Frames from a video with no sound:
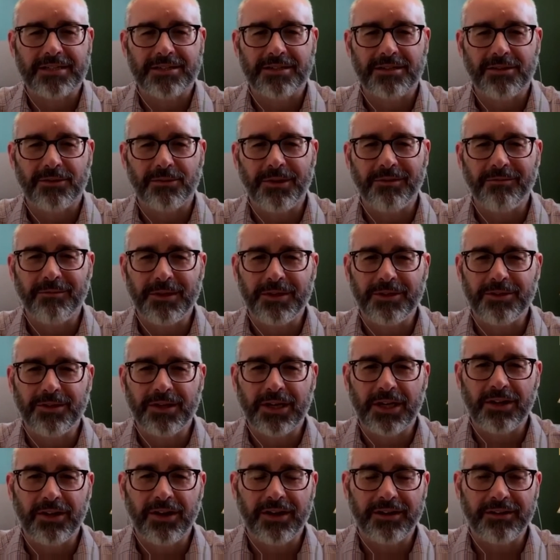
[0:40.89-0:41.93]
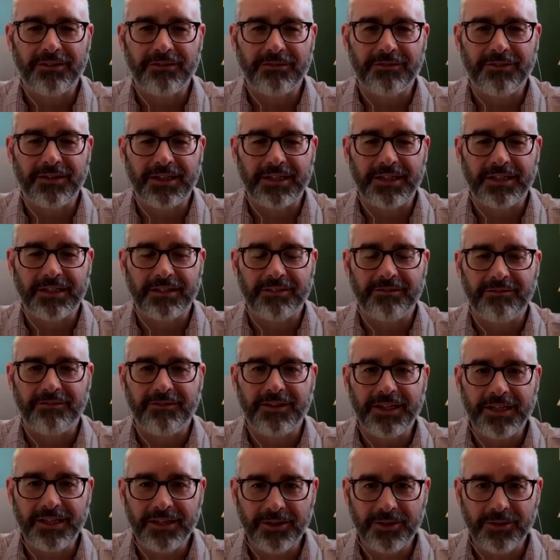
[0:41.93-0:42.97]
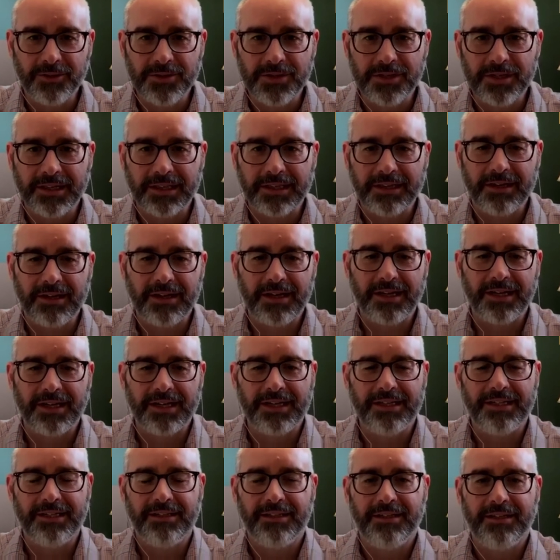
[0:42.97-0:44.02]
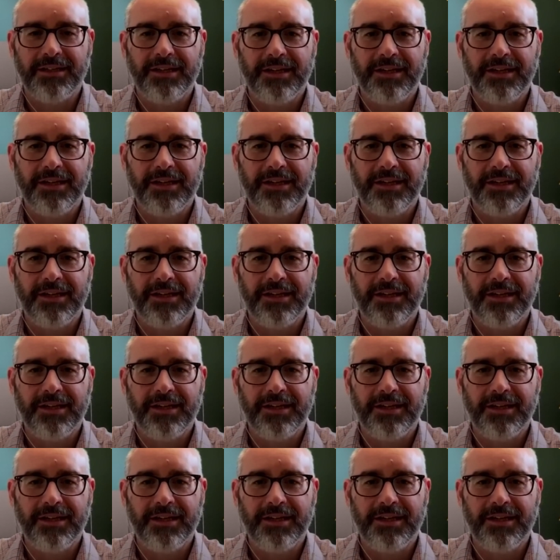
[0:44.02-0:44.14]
So we've been doing a lot of uh, videos online,